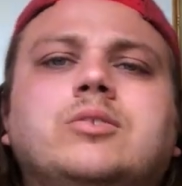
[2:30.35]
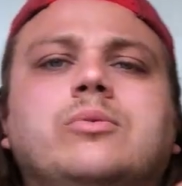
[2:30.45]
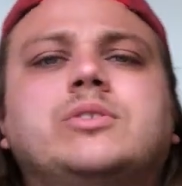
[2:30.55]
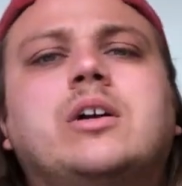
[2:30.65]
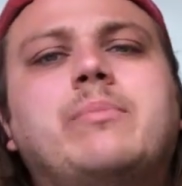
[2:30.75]

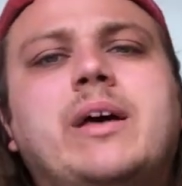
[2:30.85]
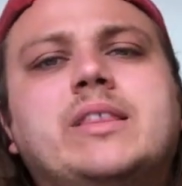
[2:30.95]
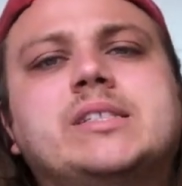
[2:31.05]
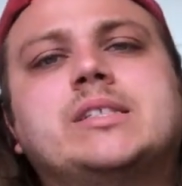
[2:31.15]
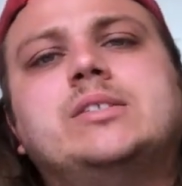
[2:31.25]
want to talk about
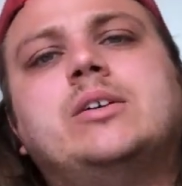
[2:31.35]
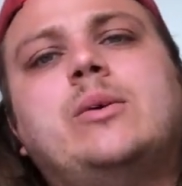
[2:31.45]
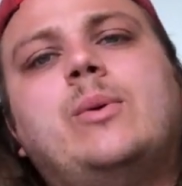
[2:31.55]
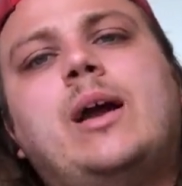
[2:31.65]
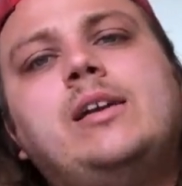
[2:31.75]
this
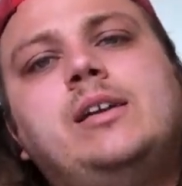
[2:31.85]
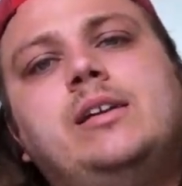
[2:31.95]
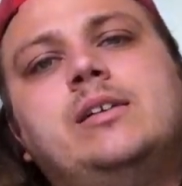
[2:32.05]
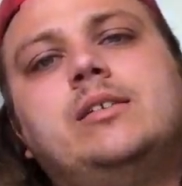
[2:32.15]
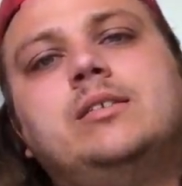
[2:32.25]
guitar right
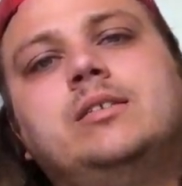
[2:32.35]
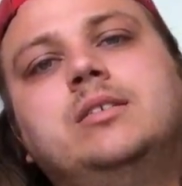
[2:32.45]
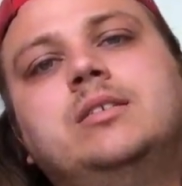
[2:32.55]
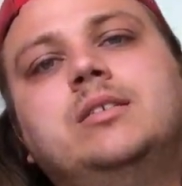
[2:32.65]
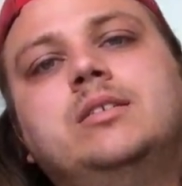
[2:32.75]
here.
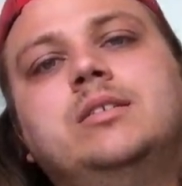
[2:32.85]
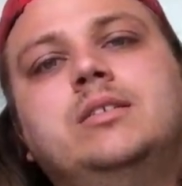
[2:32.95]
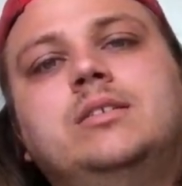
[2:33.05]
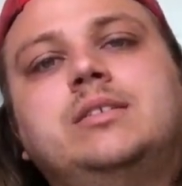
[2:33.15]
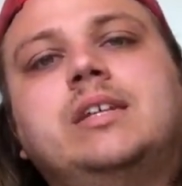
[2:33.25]

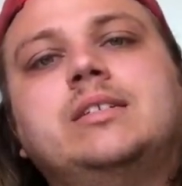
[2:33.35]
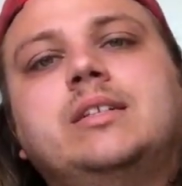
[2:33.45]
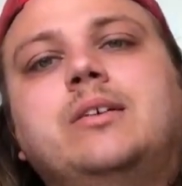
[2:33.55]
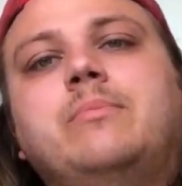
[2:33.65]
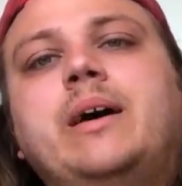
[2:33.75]
This has a
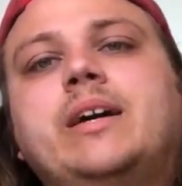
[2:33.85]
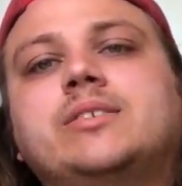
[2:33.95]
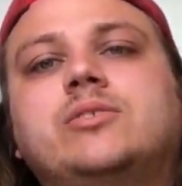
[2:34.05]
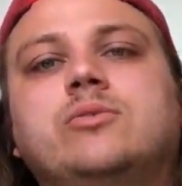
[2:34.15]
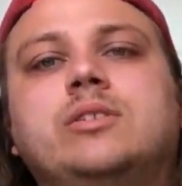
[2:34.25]
little
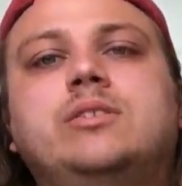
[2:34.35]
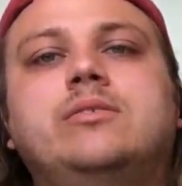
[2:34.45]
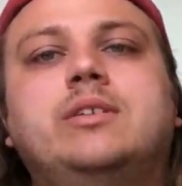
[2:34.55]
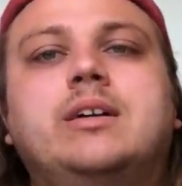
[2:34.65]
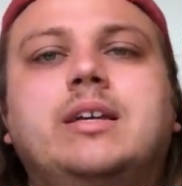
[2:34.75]
backstory
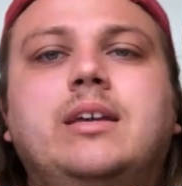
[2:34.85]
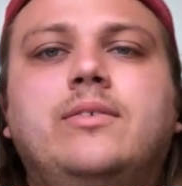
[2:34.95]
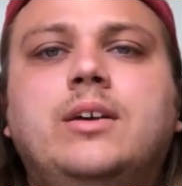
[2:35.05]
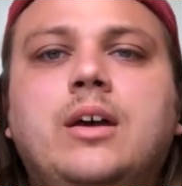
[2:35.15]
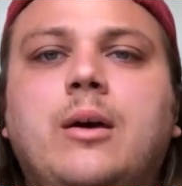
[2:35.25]
to it I'll
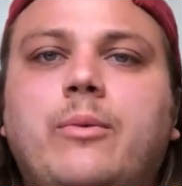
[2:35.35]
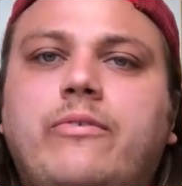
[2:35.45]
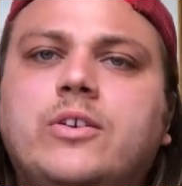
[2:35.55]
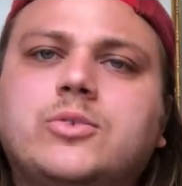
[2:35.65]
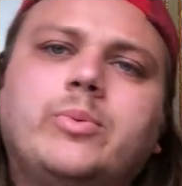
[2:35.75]
give you. But
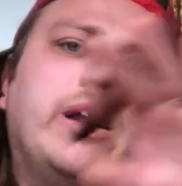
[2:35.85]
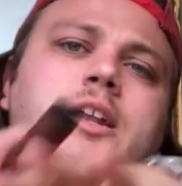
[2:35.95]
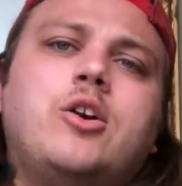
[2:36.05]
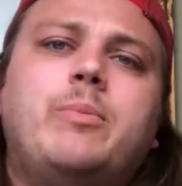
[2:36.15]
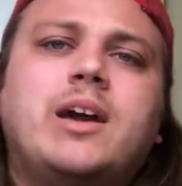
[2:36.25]
first we got
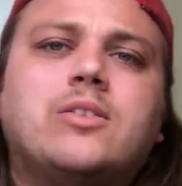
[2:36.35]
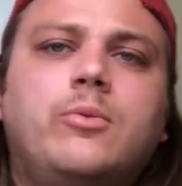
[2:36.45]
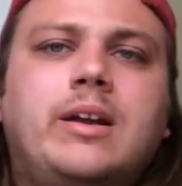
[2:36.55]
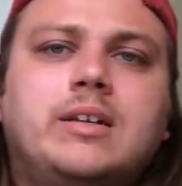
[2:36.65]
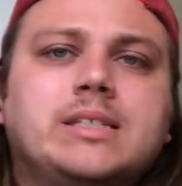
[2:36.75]
to go back to
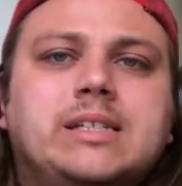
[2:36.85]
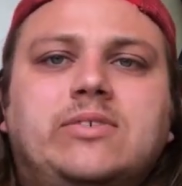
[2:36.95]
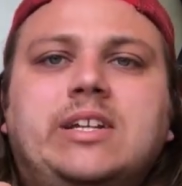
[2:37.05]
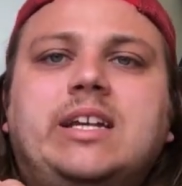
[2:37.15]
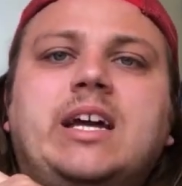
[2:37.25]
when I was
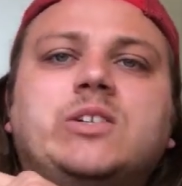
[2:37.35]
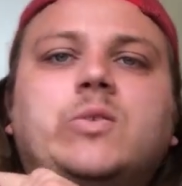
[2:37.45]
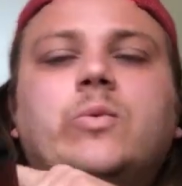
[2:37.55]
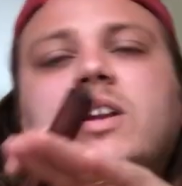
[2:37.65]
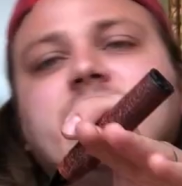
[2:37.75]
living in
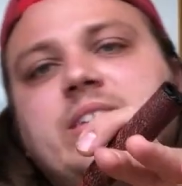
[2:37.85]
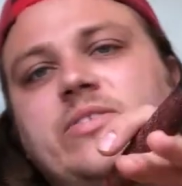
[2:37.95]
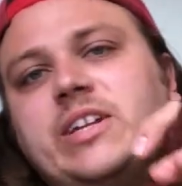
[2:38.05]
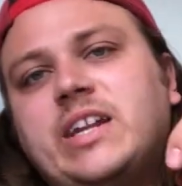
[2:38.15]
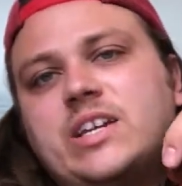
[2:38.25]
Nashville. When I was
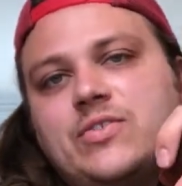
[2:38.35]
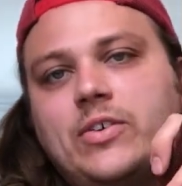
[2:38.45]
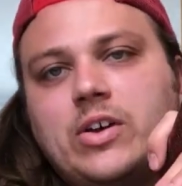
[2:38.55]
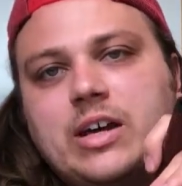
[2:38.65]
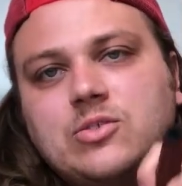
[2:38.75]
living in
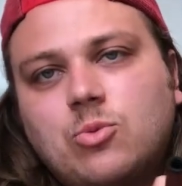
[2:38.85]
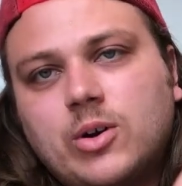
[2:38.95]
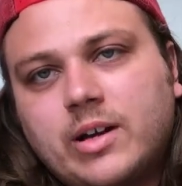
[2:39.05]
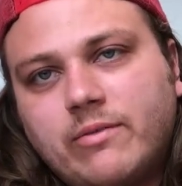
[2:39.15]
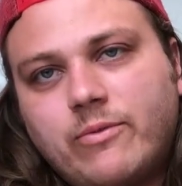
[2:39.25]
Nashville, I was
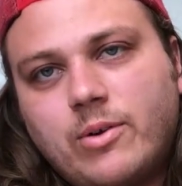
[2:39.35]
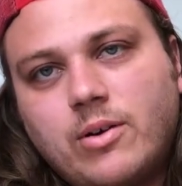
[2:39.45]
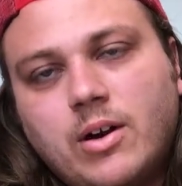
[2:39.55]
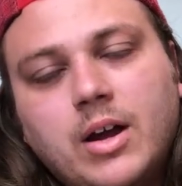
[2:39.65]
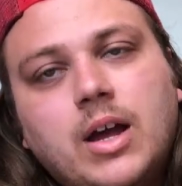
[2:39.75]
working
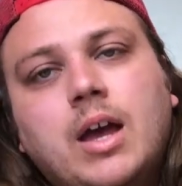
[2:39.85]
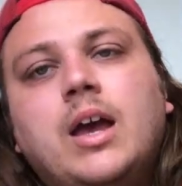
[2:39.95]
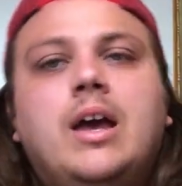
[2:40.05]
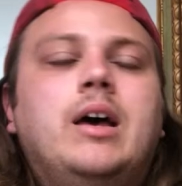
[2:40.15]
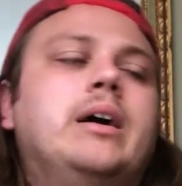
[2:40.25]
for
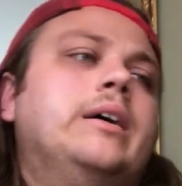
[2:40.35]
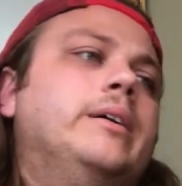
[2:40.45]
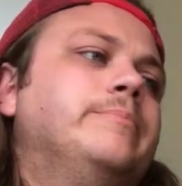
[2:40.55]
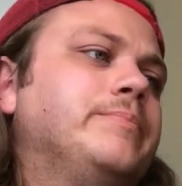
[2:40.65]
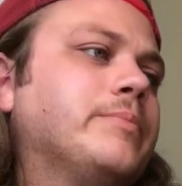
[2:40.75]

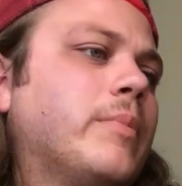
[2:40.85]
a